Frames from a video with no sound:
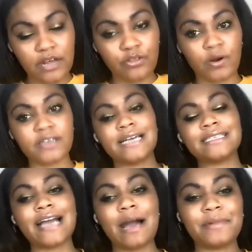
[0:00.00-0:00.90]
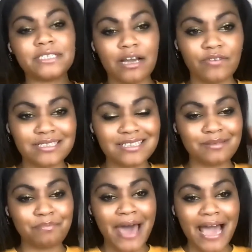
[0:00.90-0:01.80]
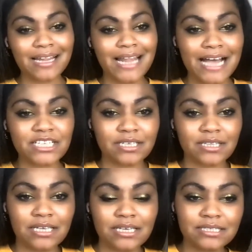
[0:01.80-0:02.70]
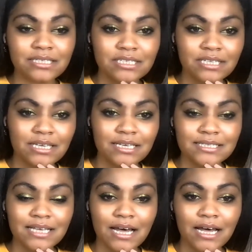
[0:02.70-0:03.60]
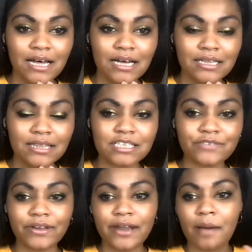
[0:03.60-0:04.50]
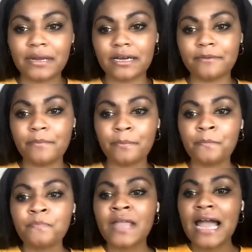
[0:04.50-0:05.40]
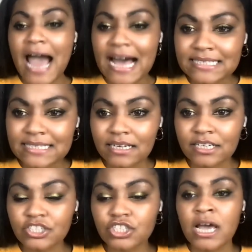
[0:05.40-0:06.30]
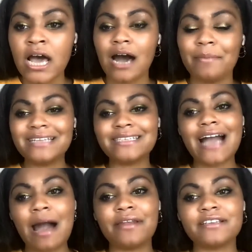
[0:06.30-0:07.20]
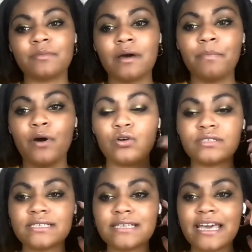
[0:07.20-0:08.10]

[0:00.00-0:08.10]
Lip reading: other words, anti-communist governance is a backlash to these phenomena. As such, anti-communism imposes a